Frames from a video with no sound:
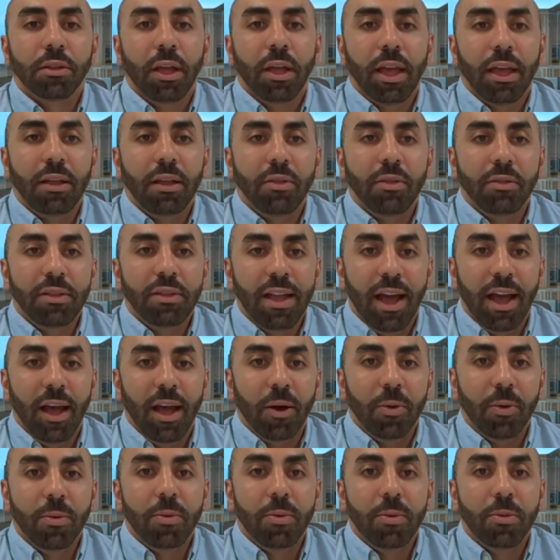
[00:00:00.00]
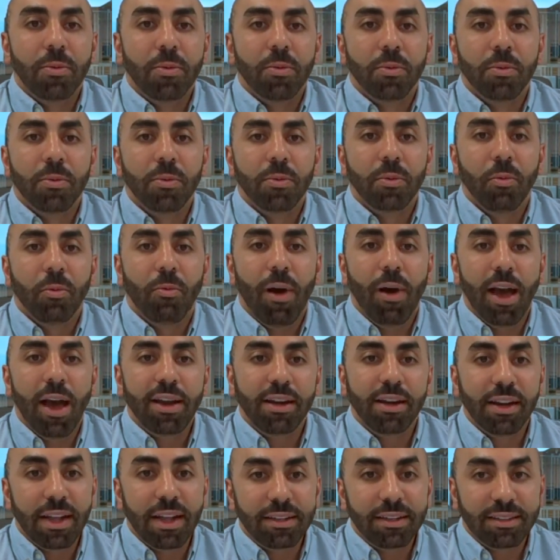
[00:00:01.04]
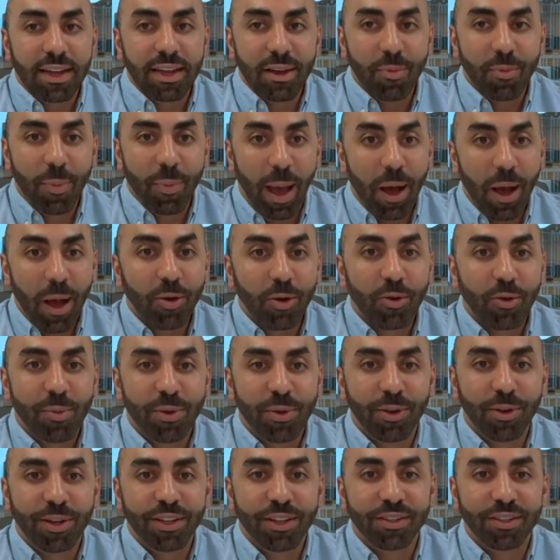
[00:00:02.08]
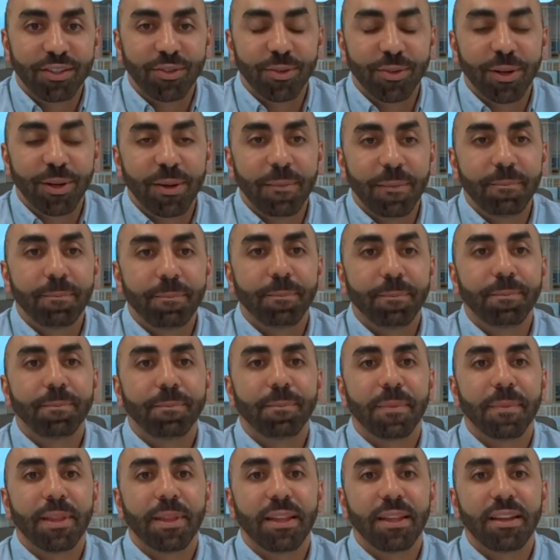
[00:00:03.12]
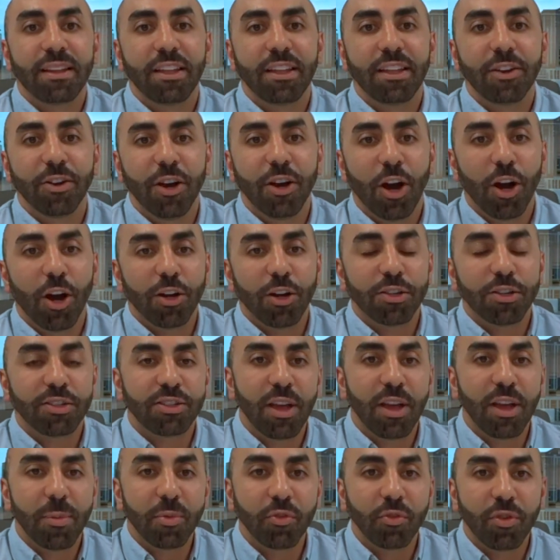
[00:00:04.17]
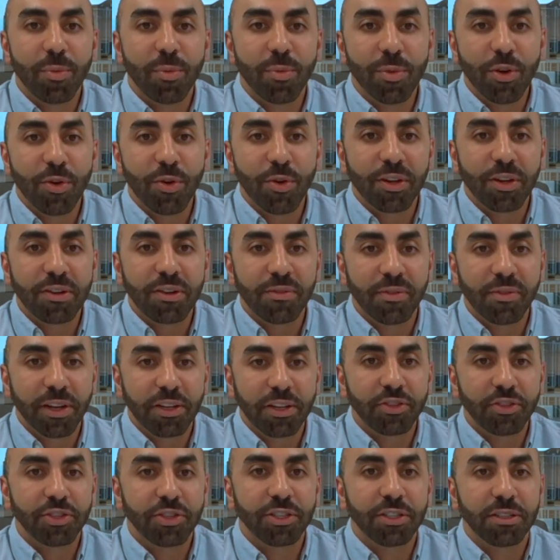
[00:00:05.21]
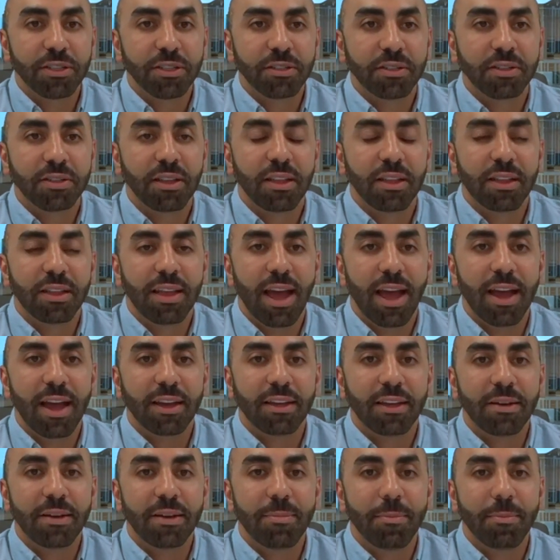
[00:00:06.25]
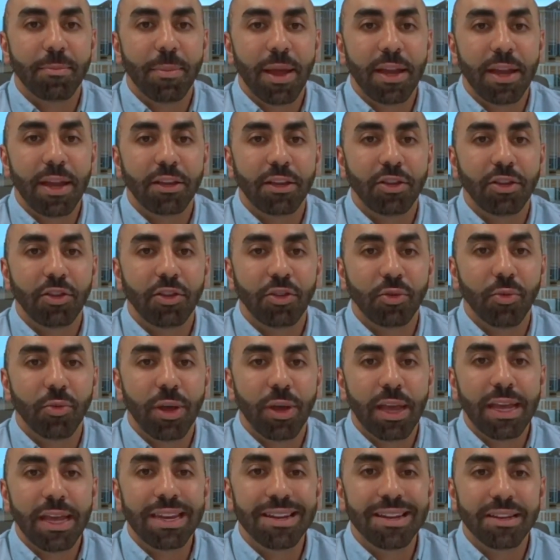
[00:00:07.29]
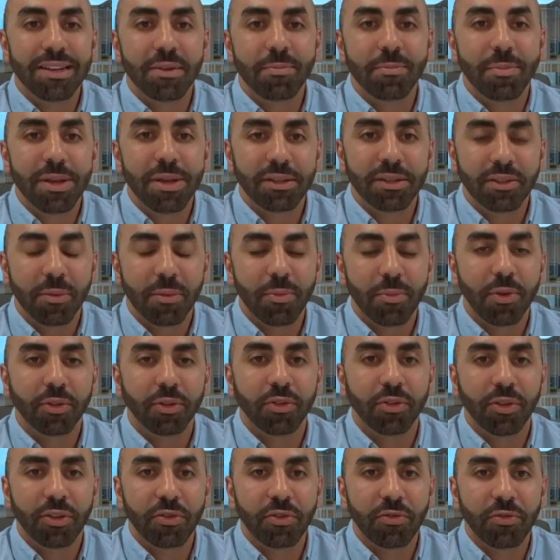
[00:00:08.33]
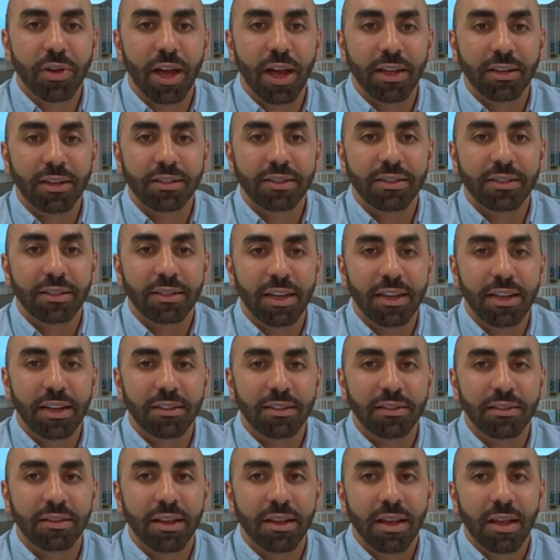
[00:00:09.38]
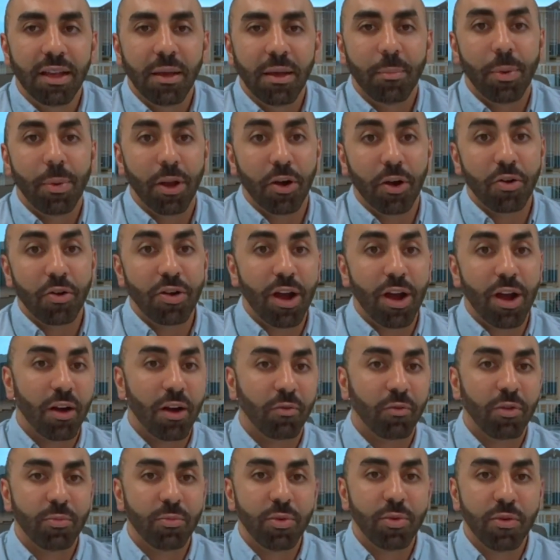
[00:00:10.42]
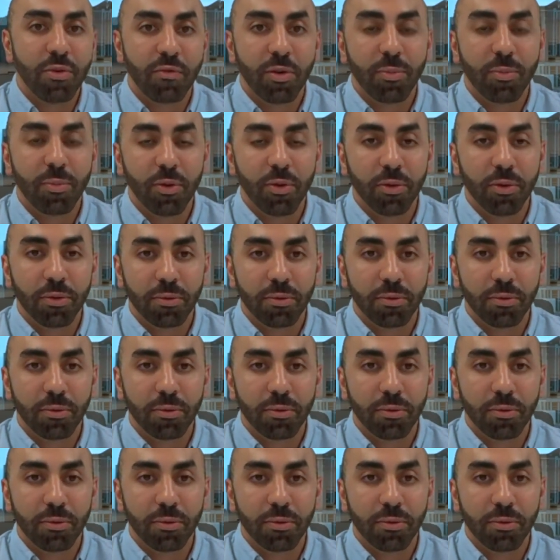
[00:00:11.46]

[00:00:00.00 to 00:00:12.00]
Now, why did I say about criminal history? There are some criminal convictions that can make you inadmissible to the United States, but are not removable.